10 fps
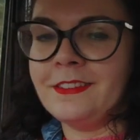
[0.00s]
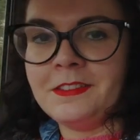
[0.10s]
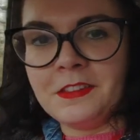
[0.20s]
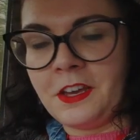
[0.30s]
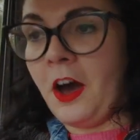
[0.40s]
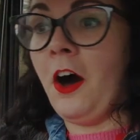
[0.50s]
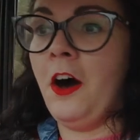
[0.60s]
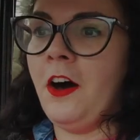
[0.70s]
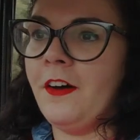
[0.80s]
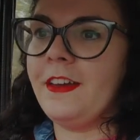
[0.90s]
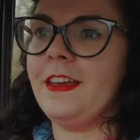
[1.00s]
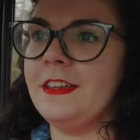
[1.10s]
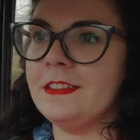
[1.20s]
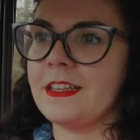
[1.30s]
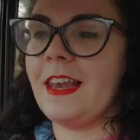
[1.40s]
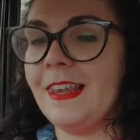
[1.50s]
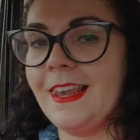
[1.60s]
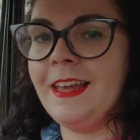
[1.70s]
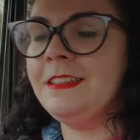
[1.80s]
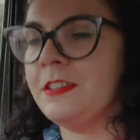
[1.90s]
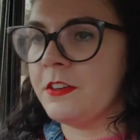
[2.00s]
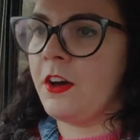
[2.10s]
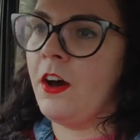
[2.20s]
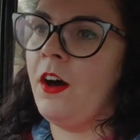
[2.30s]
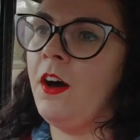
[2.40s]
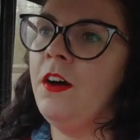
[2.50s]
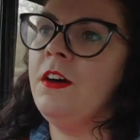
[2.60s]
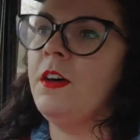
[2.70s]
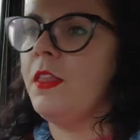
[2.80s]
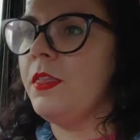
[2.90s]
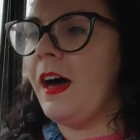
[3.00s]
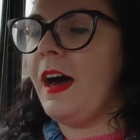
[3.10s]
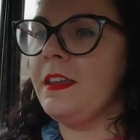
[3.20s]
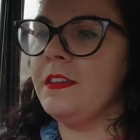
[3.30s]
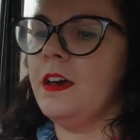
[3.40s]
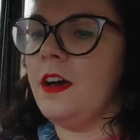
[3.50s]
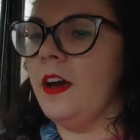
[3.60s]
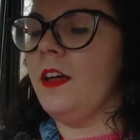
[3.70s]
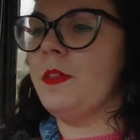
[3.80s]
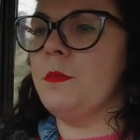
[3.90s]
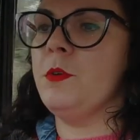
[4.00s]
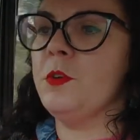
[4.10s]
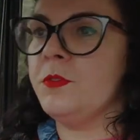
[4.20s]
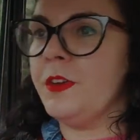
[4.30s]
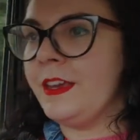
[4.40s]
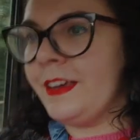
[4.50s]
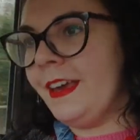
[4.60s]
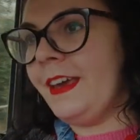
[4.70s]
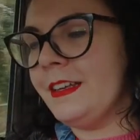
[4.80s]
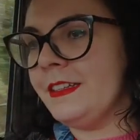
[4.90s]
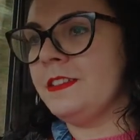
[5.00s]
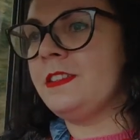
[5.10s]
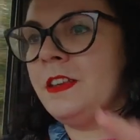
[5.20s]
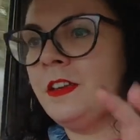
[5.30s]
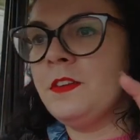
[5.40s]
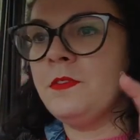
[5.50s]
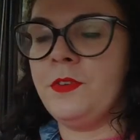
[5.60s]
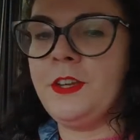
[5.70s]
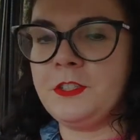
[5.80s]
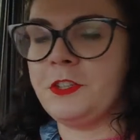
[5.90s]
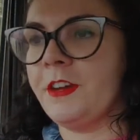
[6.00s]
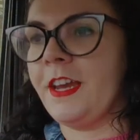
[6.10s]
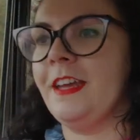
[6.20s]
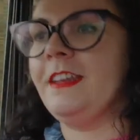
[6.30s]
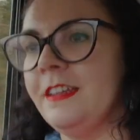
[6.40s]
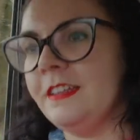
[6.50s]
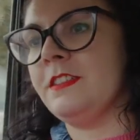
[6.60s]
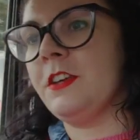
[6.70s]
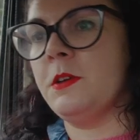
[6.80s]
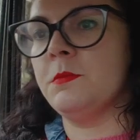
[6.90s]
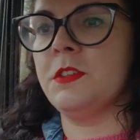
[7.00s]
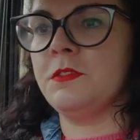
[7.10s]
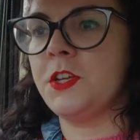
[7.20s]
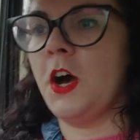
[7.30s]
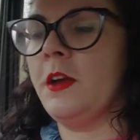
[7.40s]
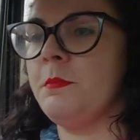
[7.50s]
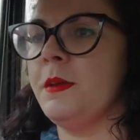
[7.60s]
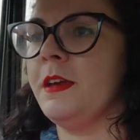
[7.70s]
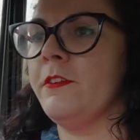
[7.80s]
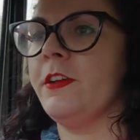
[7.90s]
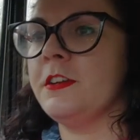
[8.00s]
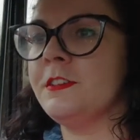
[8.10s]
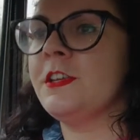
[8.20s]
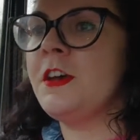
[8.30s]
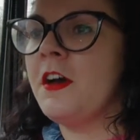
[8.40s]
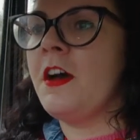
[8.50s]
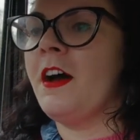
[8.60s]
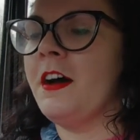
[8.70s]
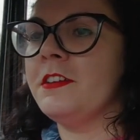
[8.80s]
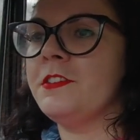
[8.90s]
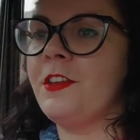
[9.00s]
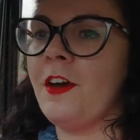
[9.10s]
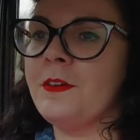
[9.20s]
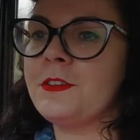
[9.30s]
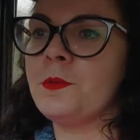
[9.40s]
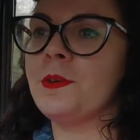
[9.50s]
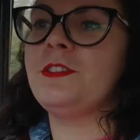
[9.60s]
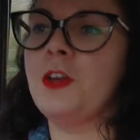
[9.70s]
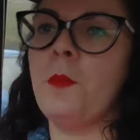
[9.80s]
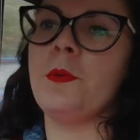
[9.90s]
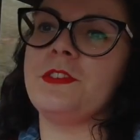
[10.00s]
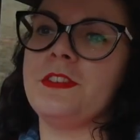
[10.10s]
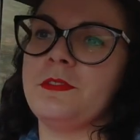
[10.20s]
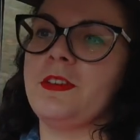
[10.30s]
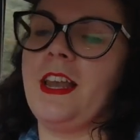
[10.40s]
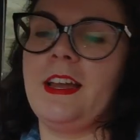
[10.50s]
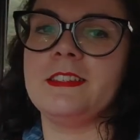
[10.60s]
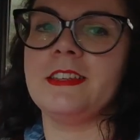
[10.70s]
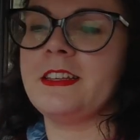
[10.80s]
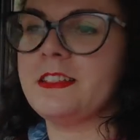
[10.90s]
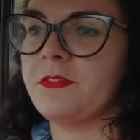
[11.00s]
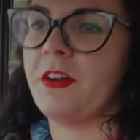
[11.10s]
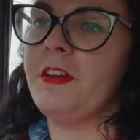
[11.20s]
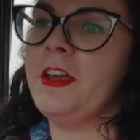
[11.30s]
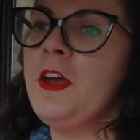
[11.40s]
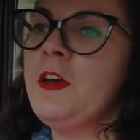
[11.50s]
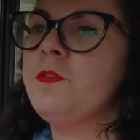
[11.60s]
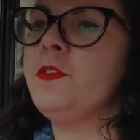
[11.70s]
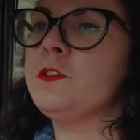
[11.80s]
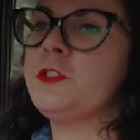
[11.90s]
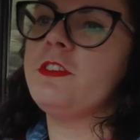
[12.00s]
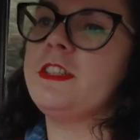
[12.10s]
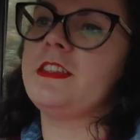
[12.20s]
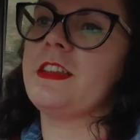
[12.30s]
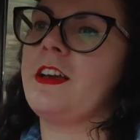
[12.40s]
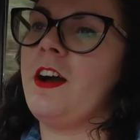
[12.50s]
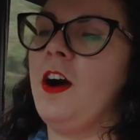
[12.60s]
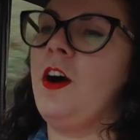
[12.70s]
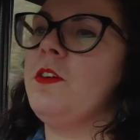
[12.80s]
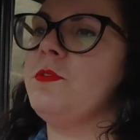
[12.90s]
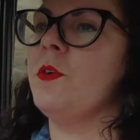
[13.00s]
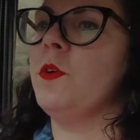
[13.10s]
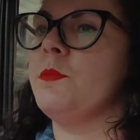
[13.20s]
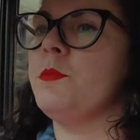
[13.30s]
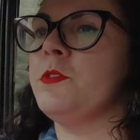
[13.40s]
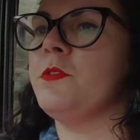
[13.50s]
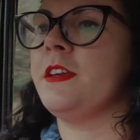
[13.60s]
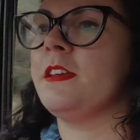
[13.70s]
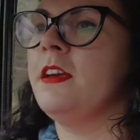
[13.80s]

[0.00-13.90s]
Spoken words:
the car is a later car than the movie it is featuring in terms of time period, so it's almost the opposite of a classic. It's a very futuristic car for the movie,